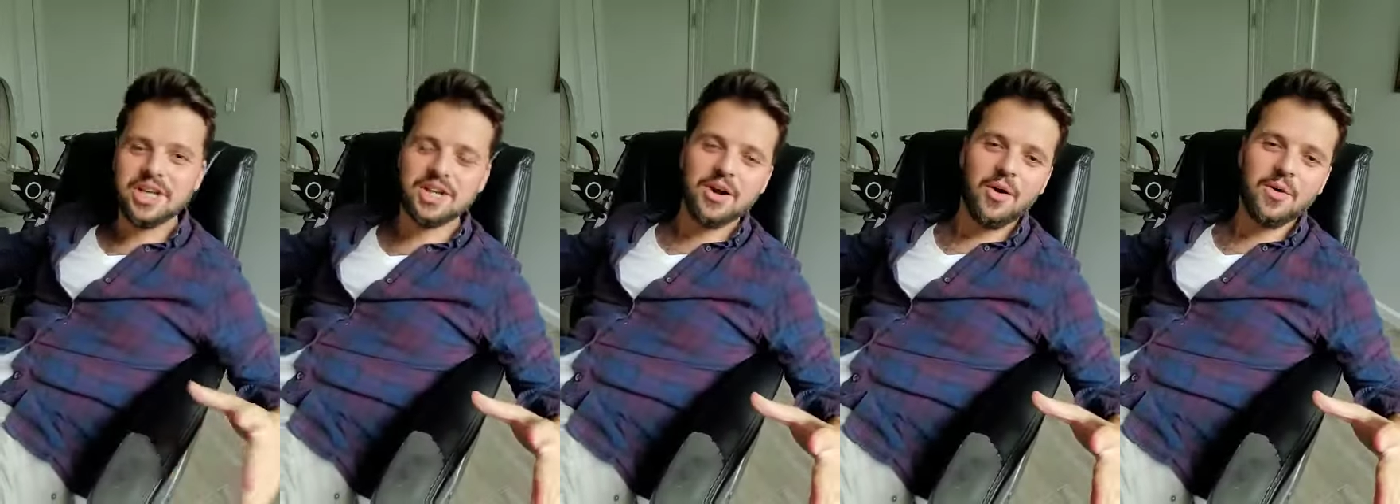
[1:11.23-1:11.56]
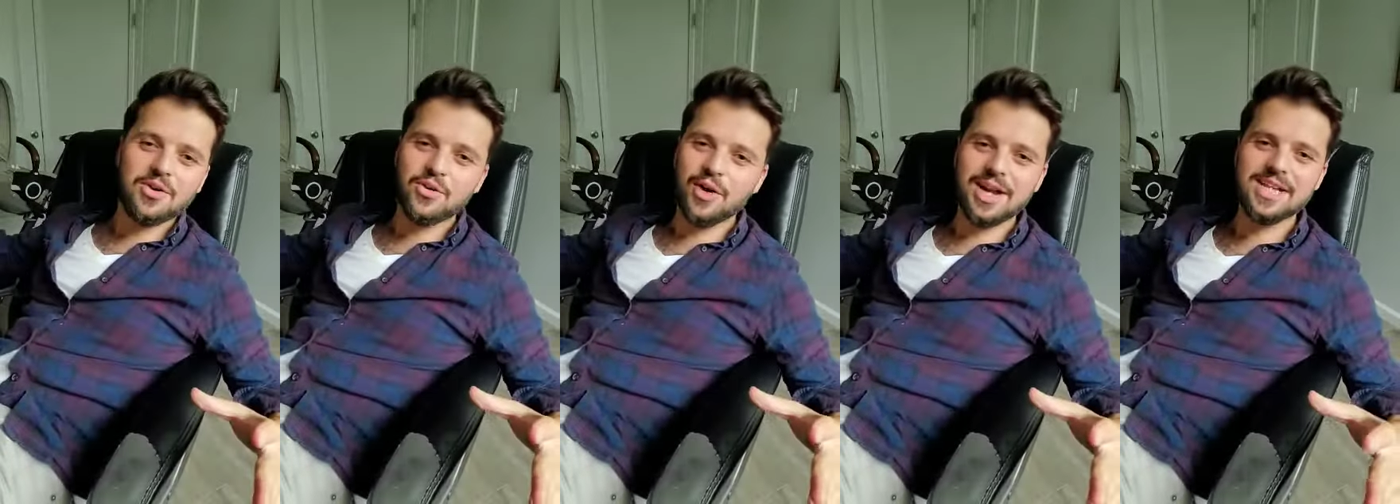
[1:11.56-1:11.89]
go
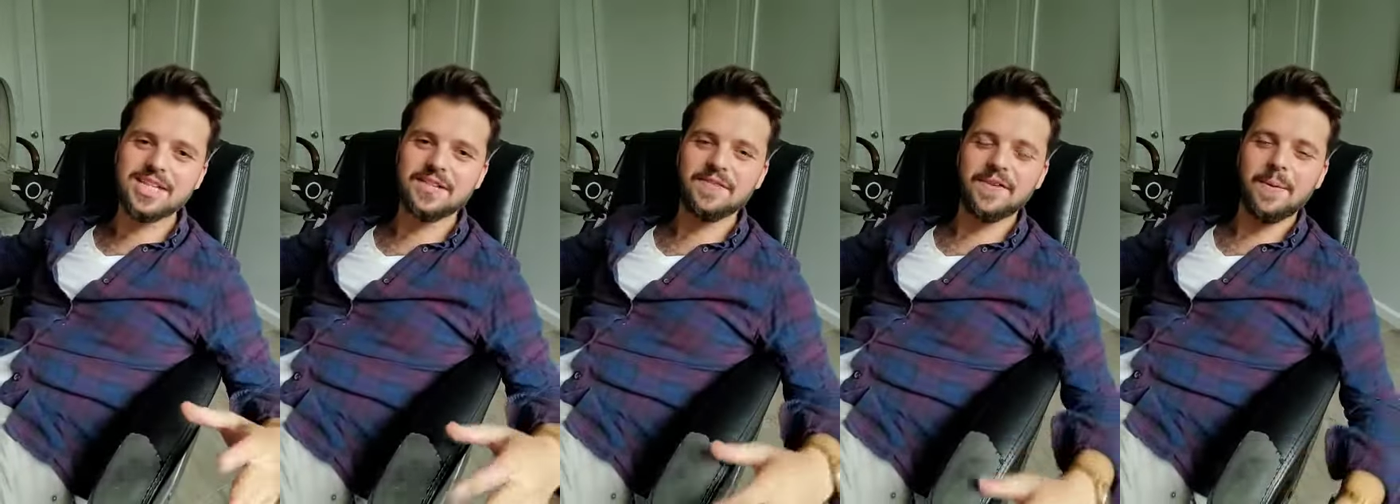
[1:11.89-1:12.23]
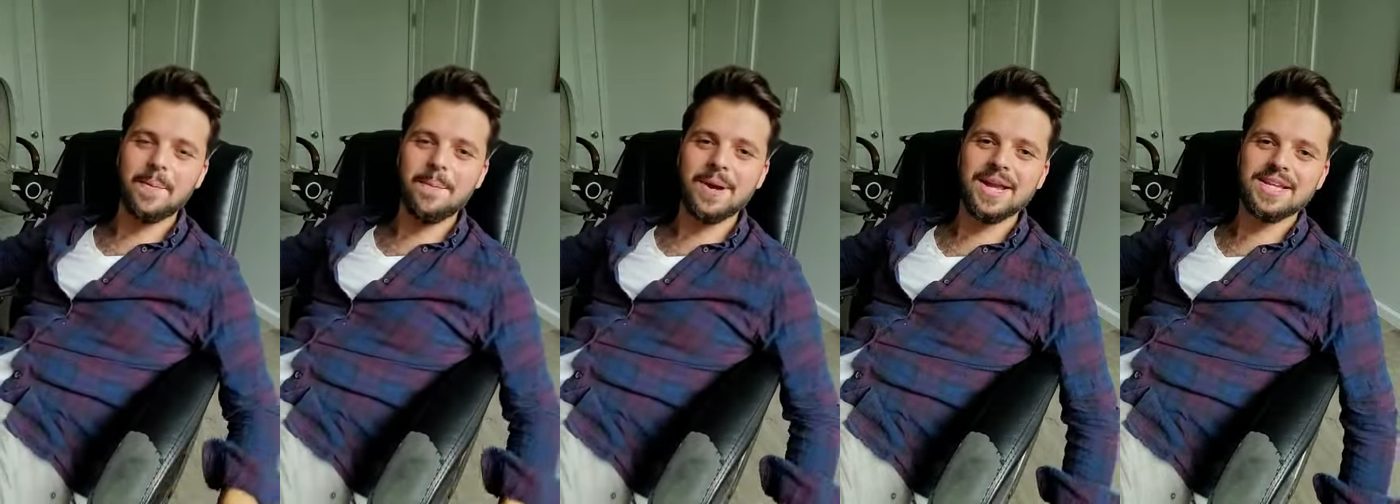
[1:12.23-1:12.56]
crazy with
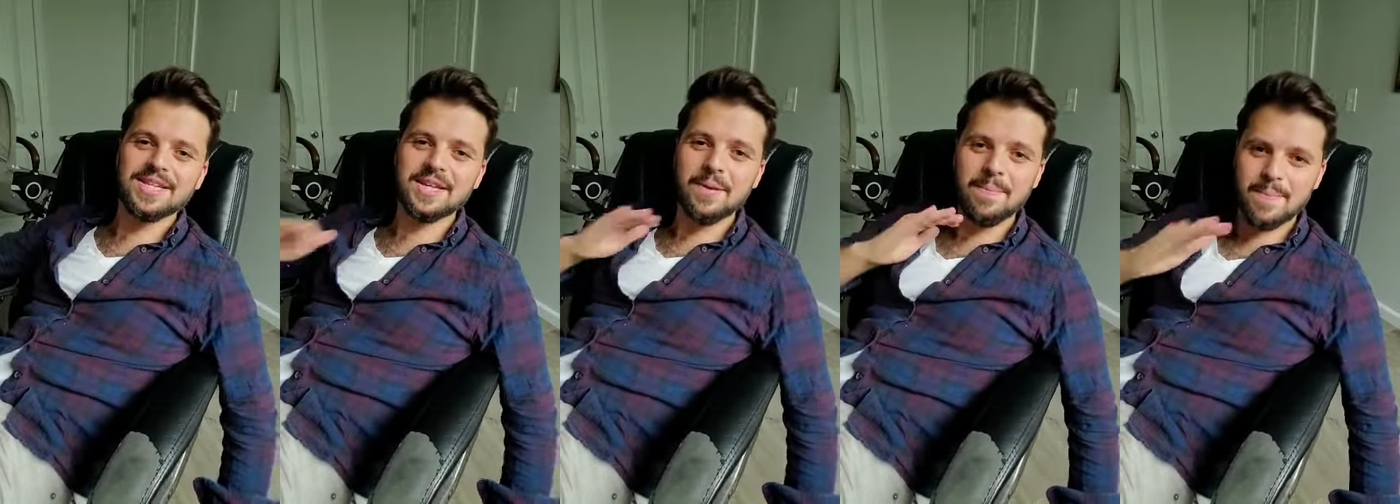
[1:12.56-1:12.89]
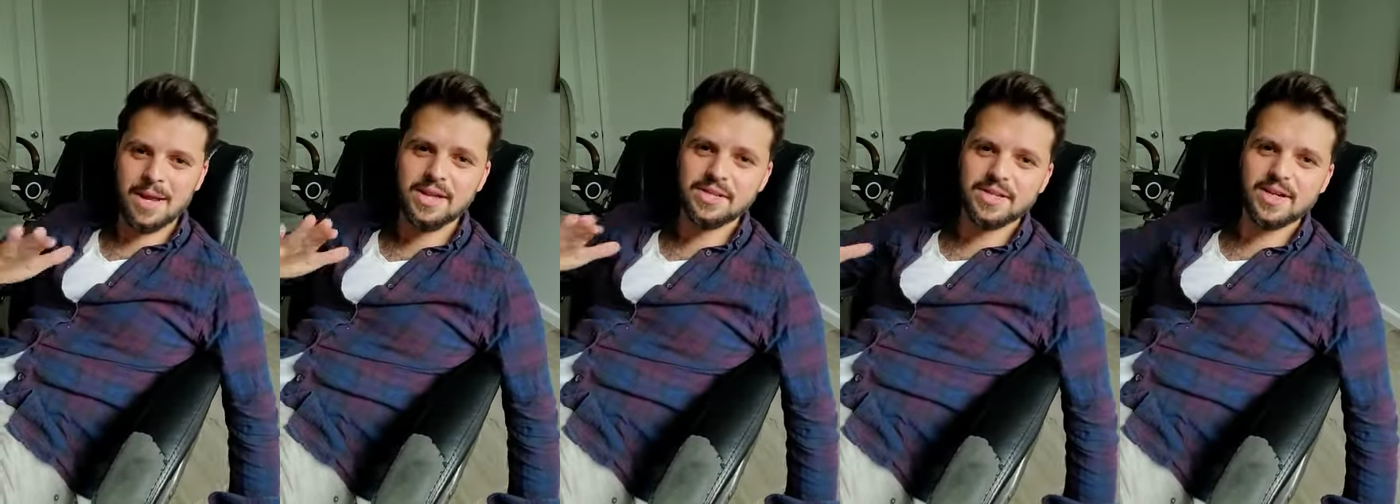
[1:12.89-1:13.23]
him, but he's an
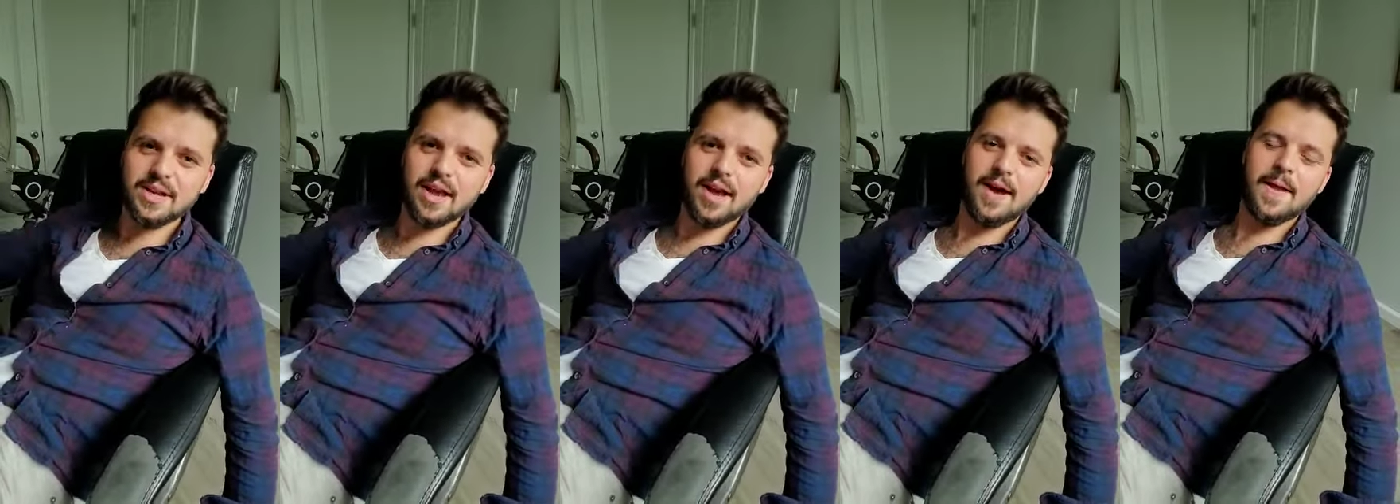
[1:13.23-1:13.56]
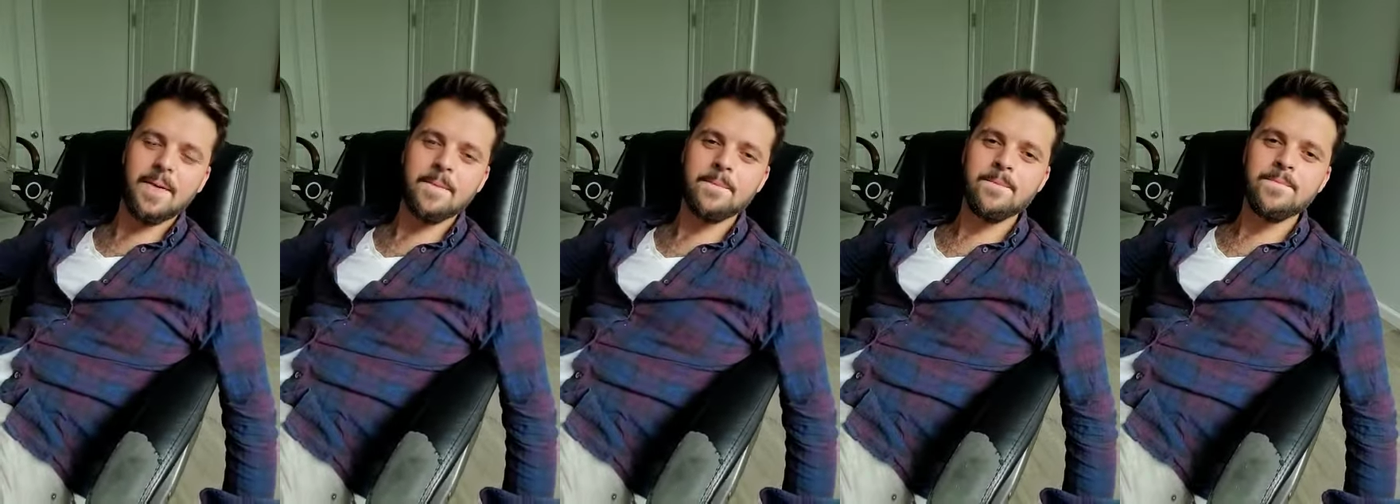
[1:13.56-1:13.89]
amazing guy.